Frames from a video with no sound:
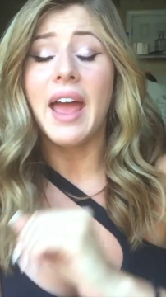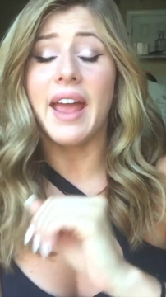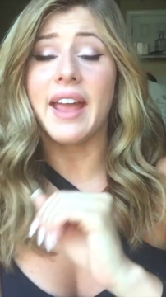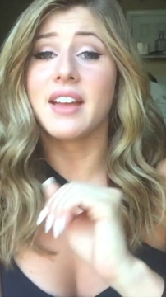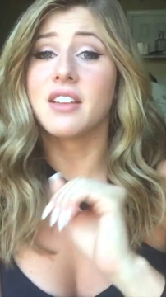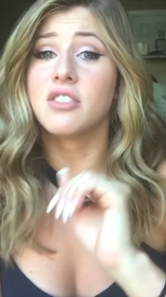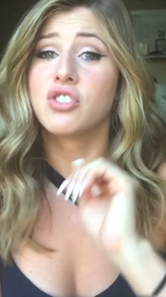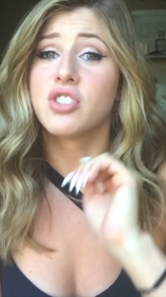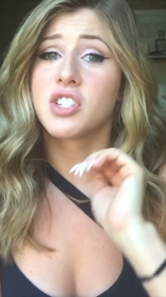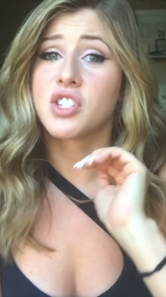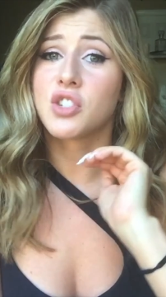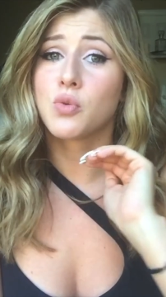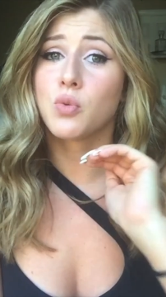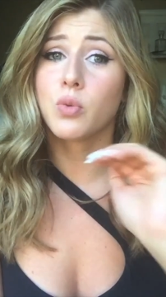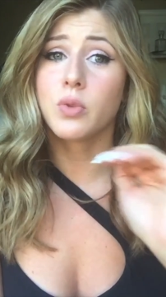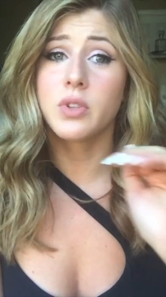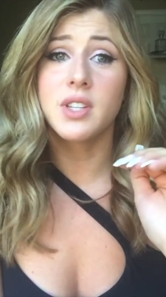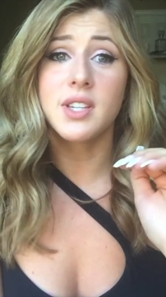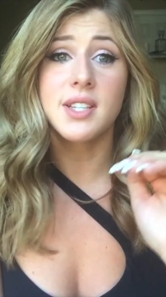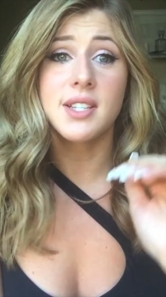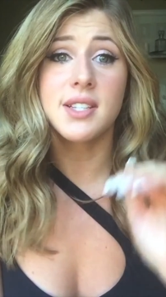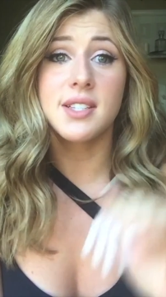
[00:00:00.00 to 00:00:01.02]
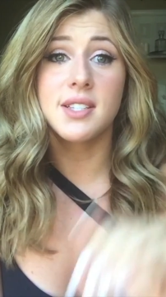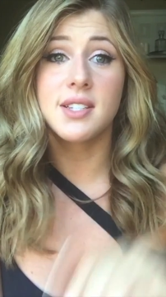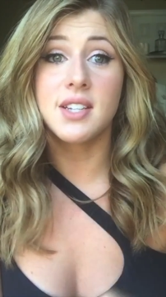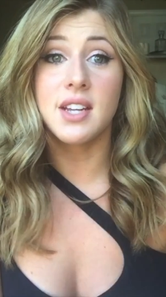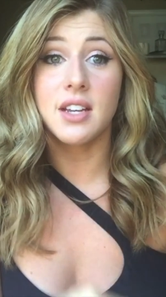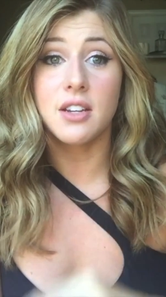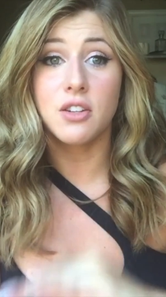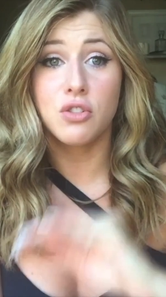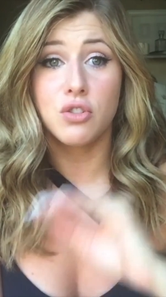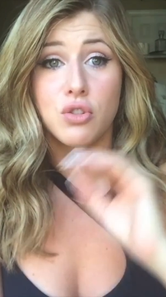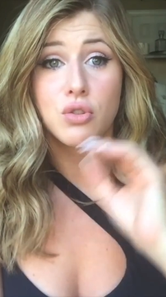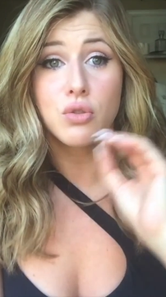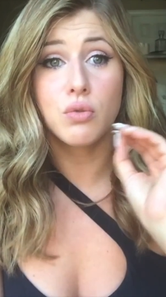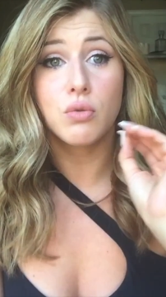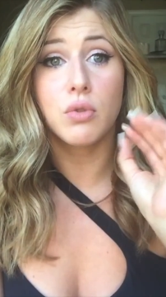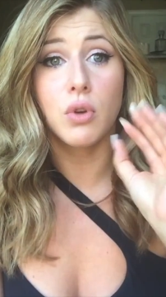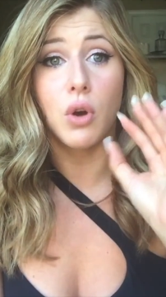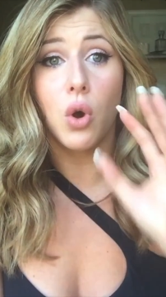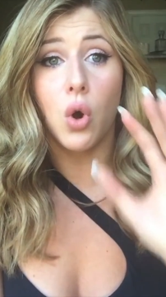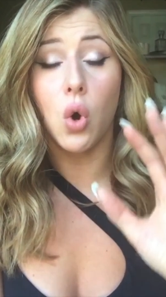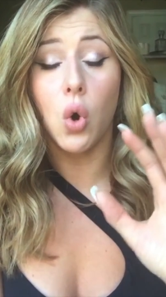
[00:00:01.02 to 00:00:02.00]
and just really stick to
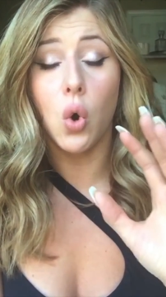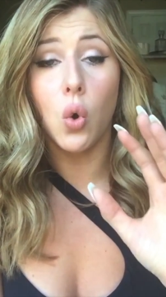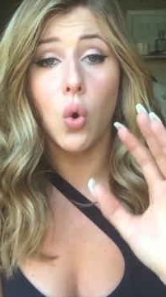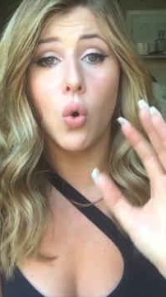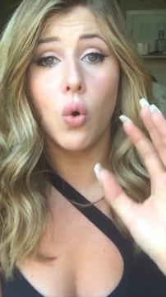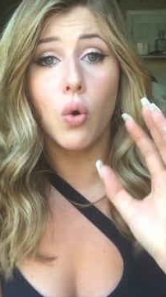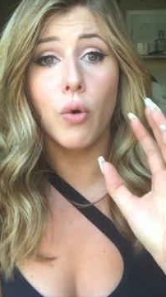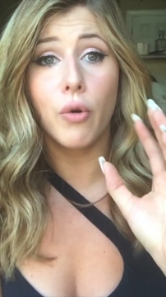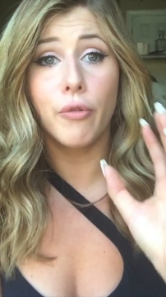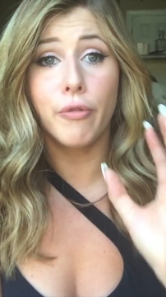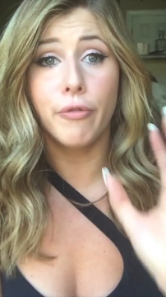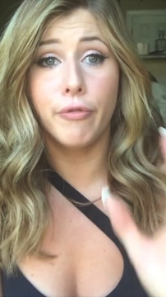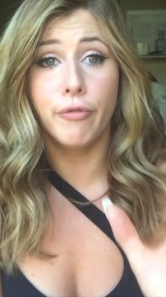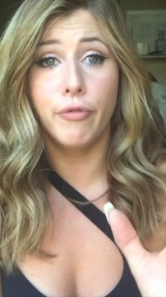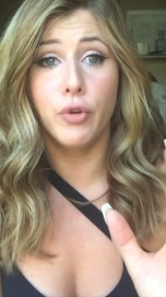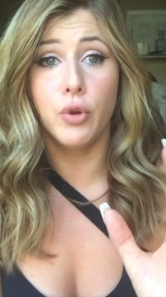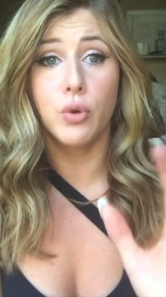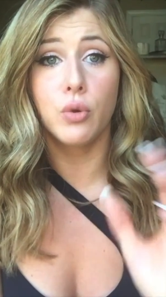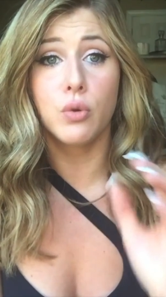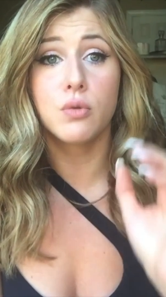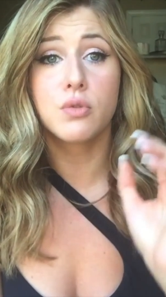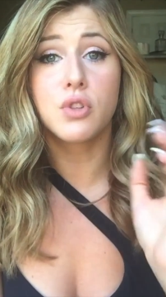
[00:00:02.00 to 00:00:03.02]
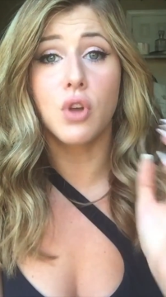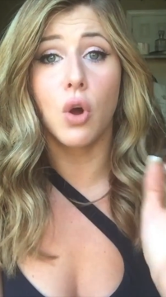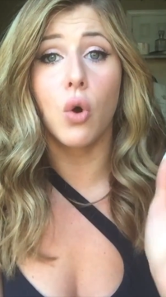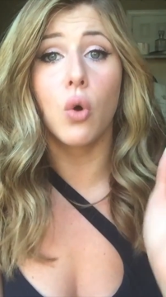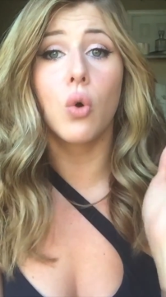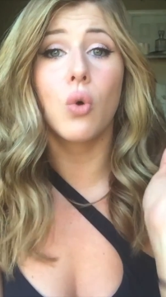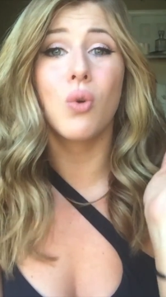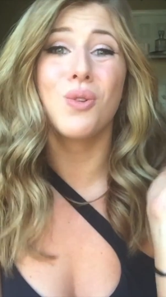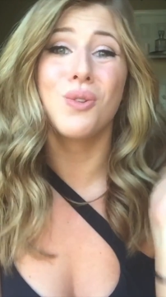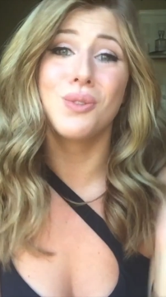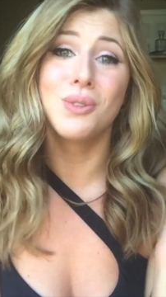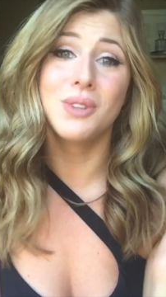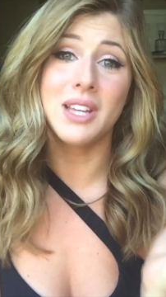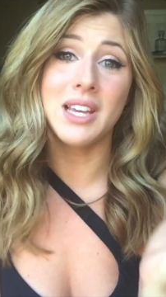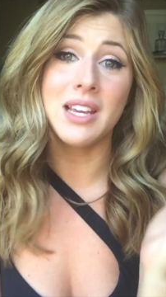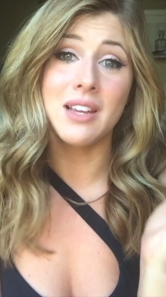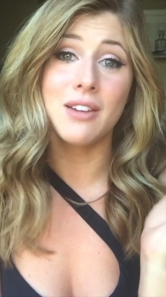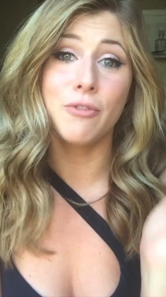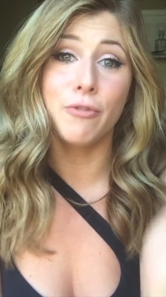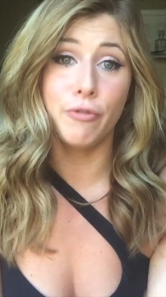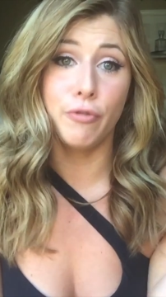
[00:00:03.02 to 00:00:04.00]
the whole foods, whole
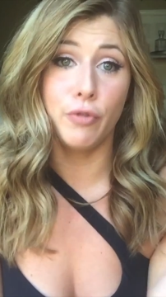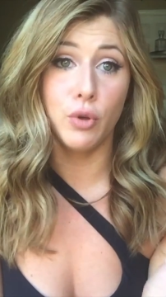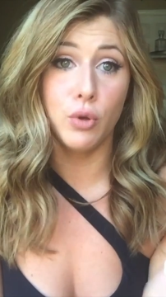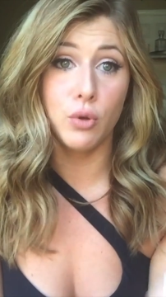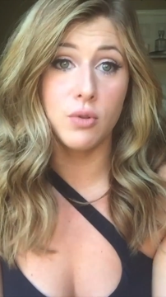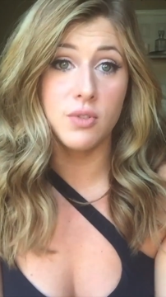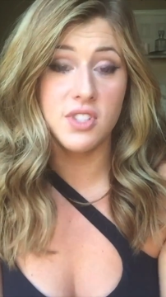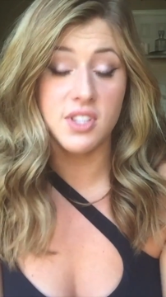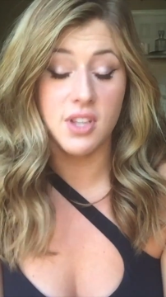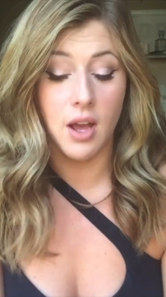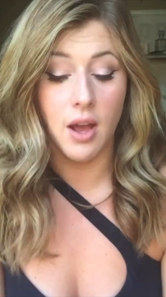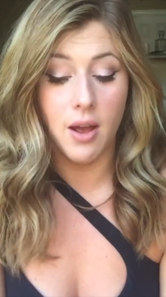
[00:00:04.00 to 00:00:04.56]
lean foods.